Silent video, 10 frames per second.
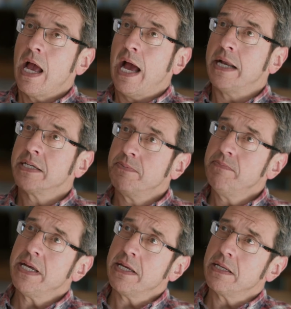And to
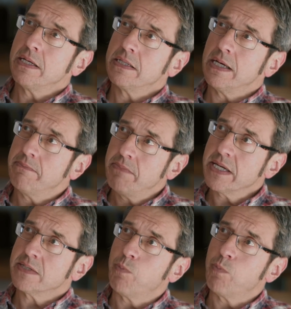me, that makes